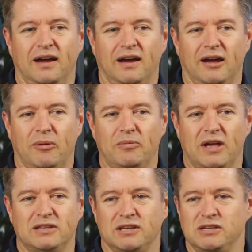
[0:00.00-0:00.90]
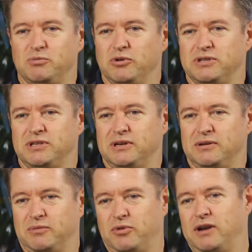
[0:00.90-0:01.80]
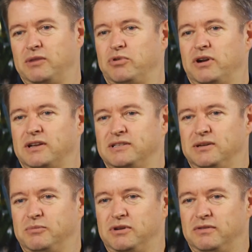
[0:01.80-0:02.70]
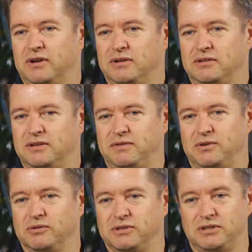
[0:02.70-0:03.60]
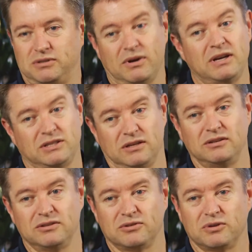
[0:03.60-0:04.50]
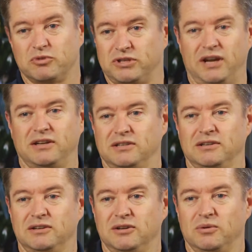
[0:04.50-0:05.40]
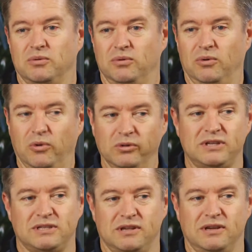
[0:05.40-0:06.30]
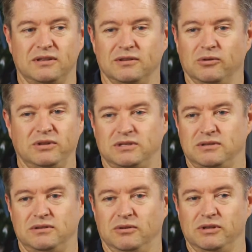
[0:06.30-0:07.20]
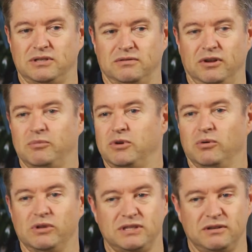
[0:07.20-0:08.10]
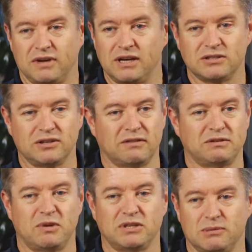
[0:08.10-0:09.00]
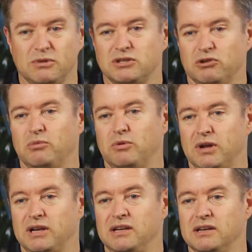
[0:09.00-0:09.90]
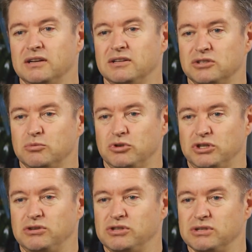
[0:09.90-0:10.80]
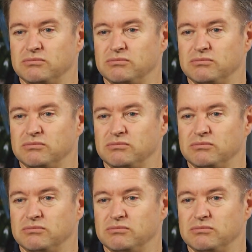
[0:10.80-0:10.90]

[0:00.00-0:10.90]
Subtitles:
And so this puts the branded products in a bit of a difficult situation, trying to protect all this development, all this innovation that they've spent so much time and money to produce.